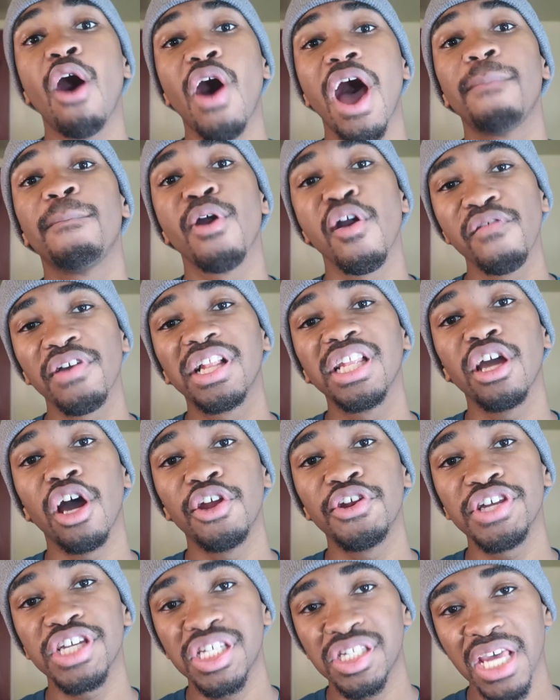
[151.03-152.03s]
Now, I perfectly
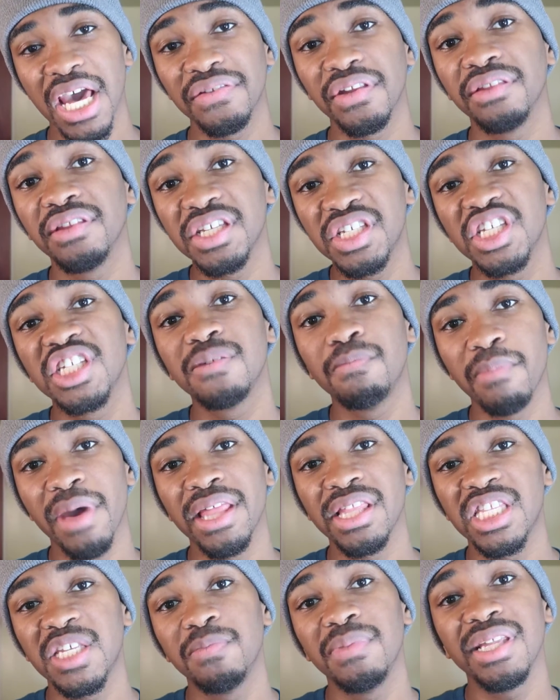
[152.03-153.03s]
understand that this is
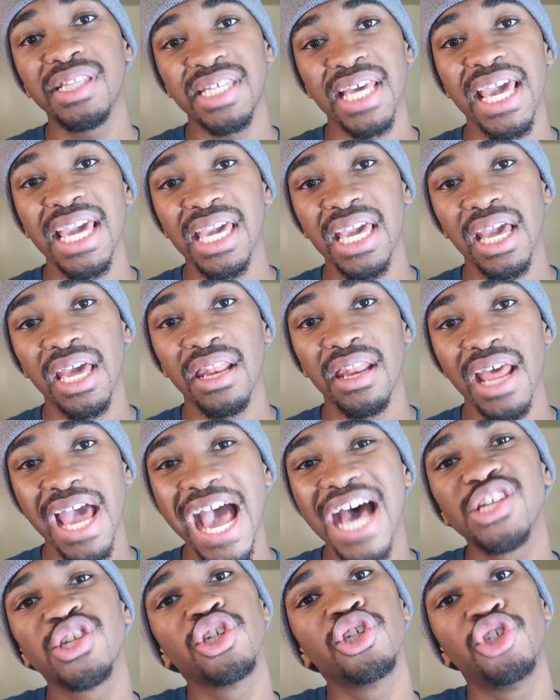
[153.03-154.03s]
meant to be taken
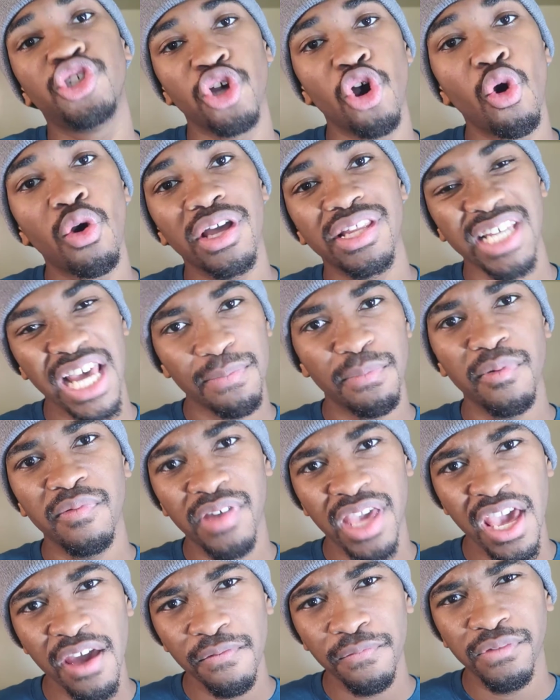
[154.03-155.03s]
as a joke type
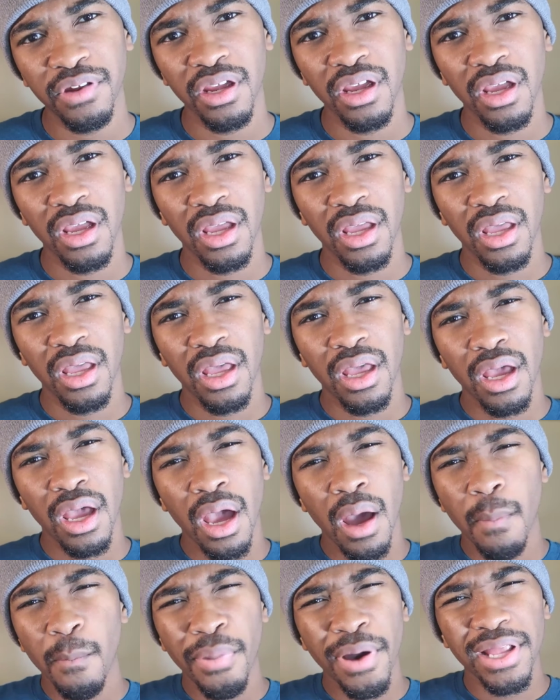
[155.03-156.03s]
of gift,
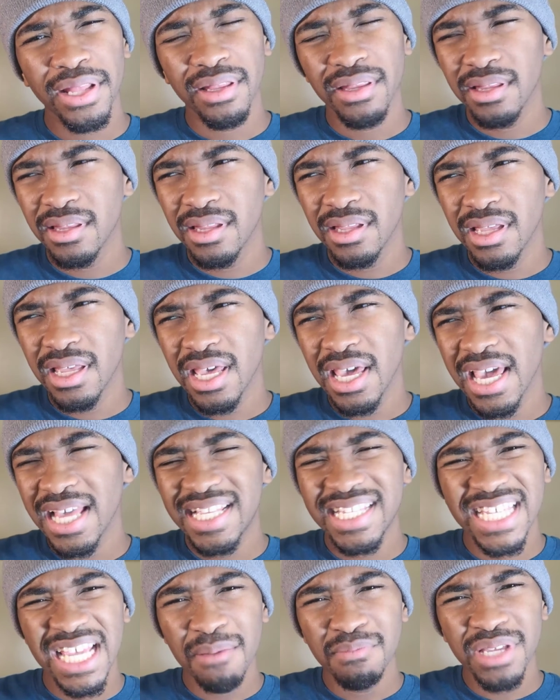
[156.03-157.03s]
but
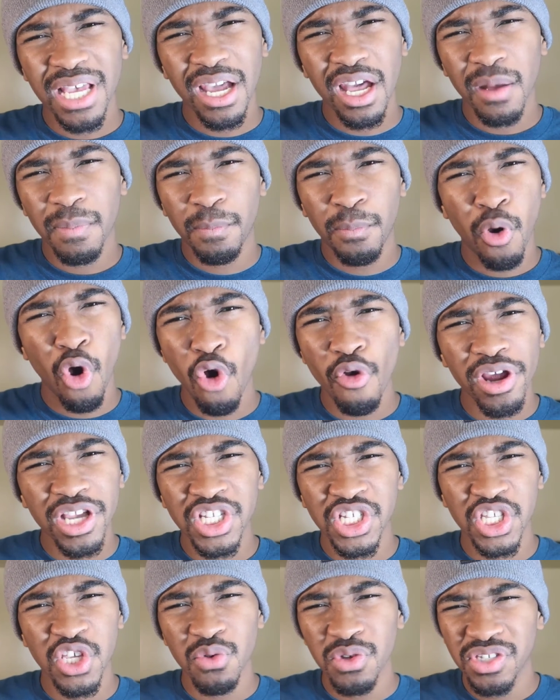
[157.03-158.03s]
it seems like a poor
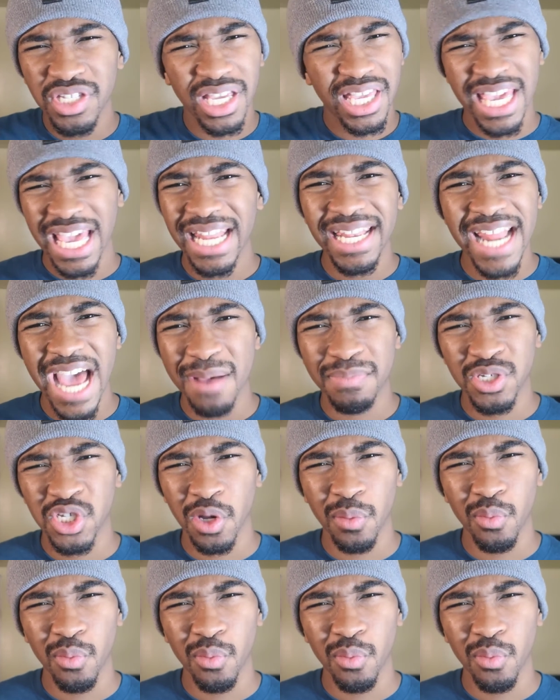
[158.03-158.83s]
excuse to kidnap